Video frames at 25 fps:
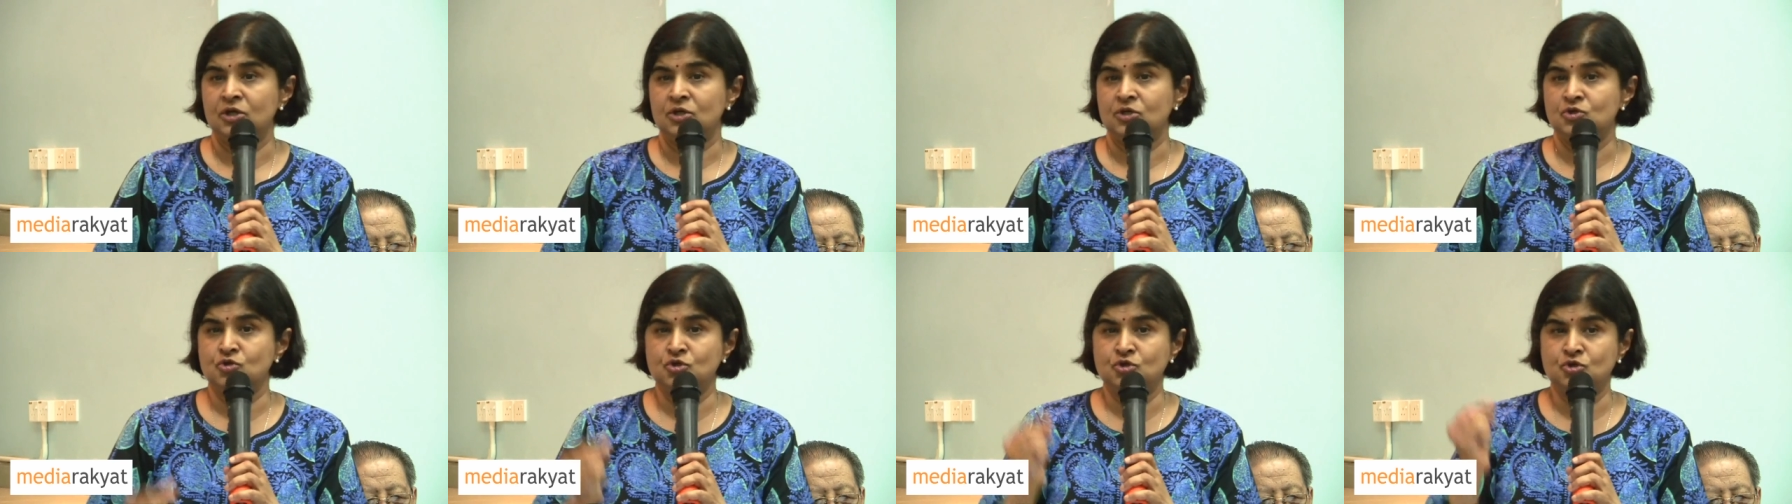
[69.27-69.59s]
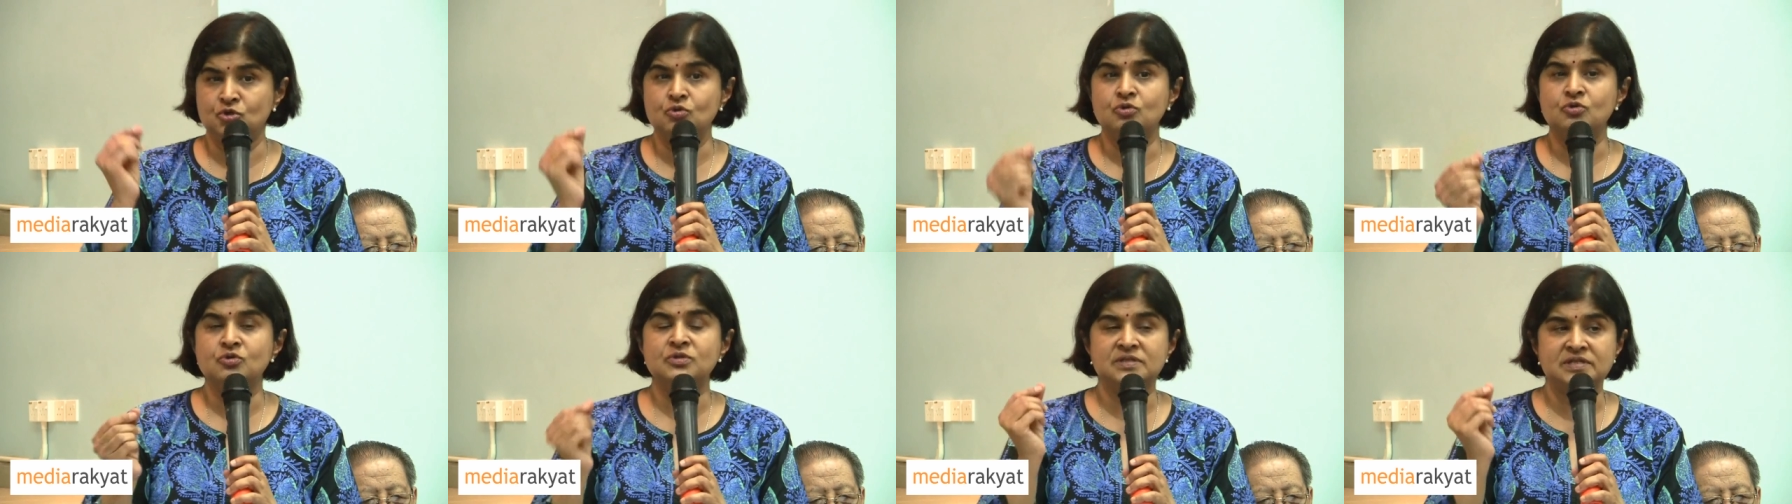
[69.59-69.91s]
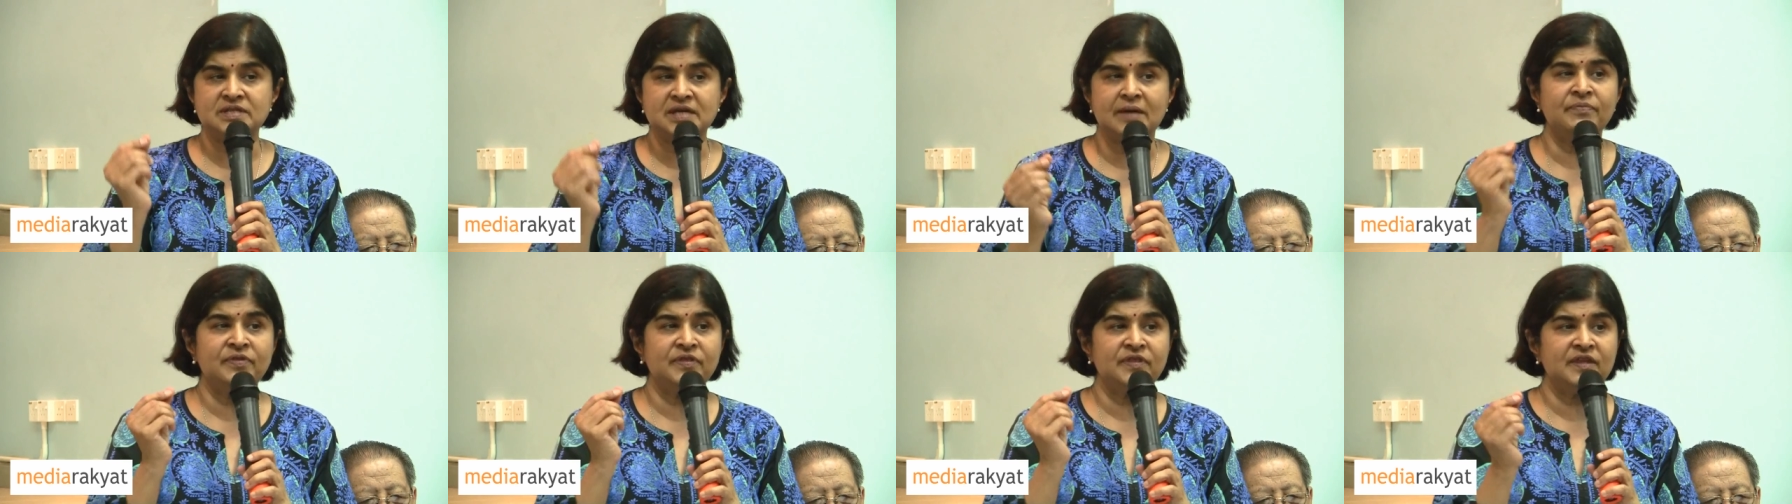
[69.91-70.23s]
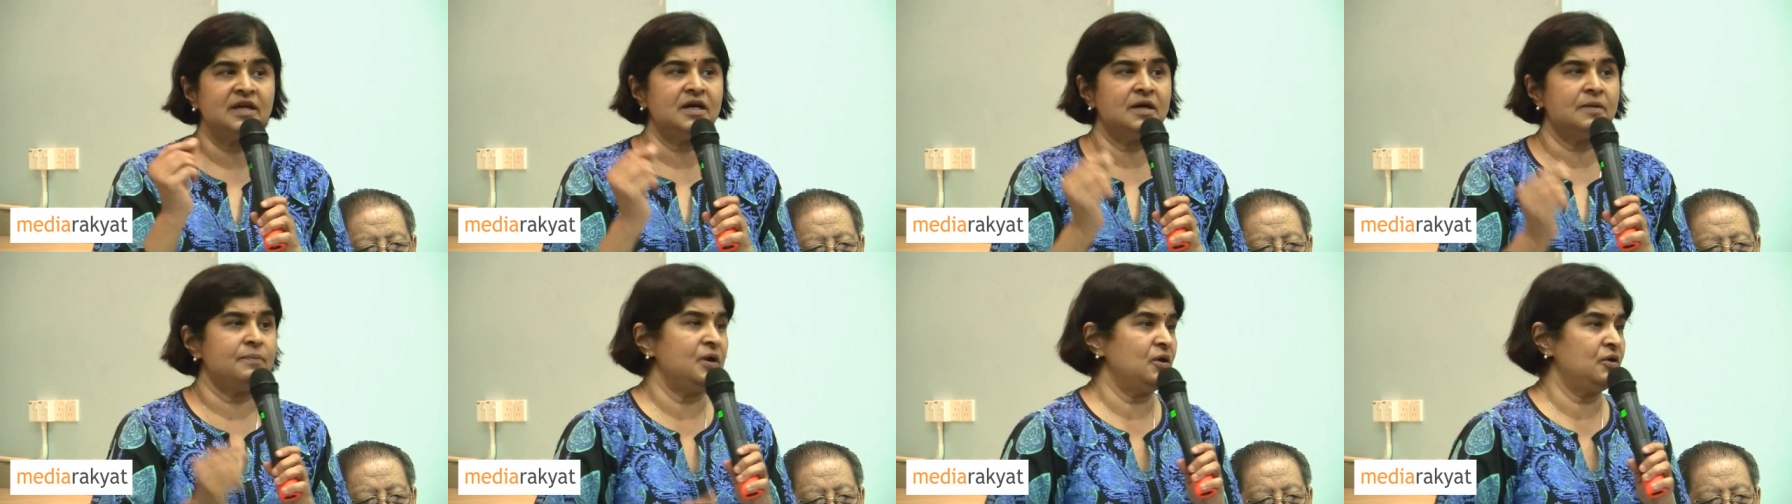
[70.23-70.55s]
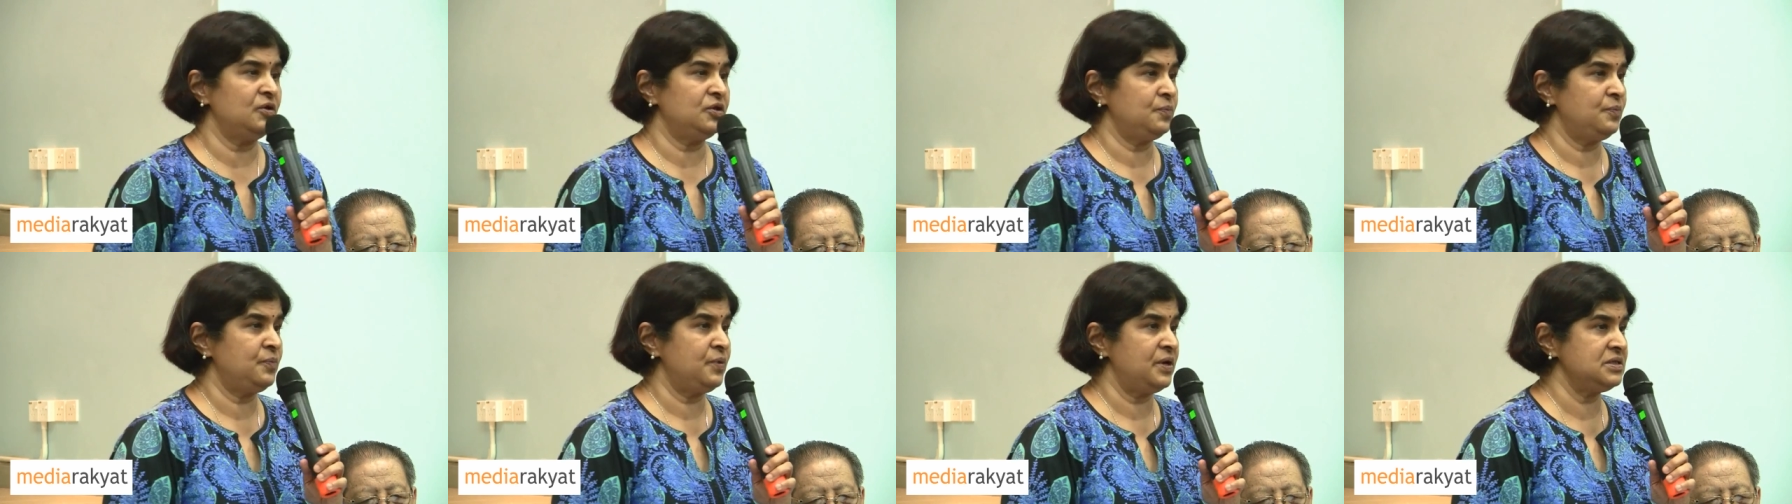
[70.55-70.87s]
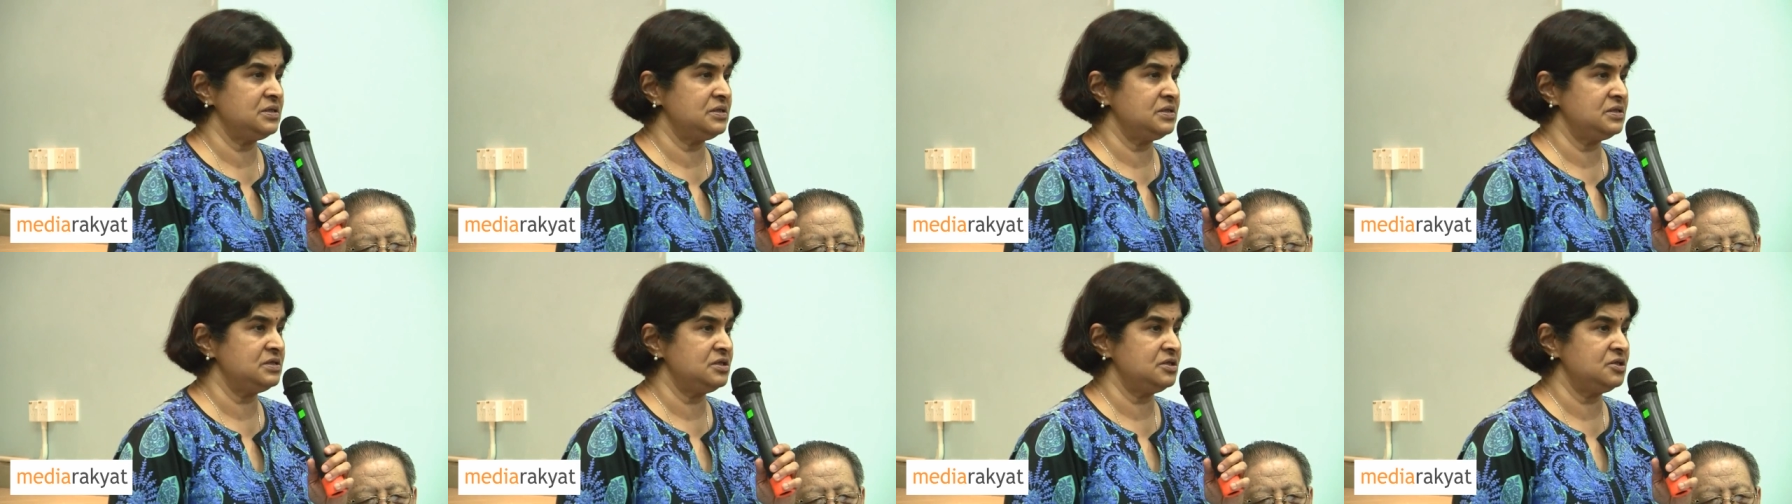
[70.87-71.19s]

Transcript: to do something about the present